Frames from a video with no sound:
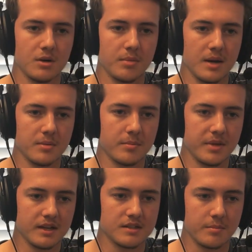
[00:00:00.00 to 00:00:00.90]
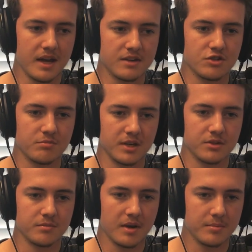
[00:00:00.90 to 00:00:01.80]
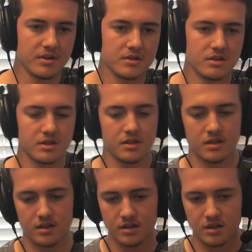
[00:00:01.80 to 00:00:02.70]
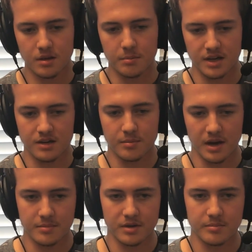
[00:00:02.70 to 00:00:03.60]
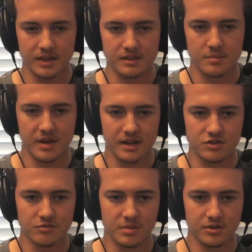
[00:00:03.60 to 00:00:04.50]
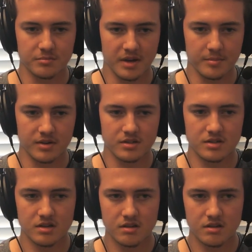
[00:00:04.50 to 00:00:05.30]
Piper picked a patch of pickled peppers. Peter Piper picked a patch of pickled peppers.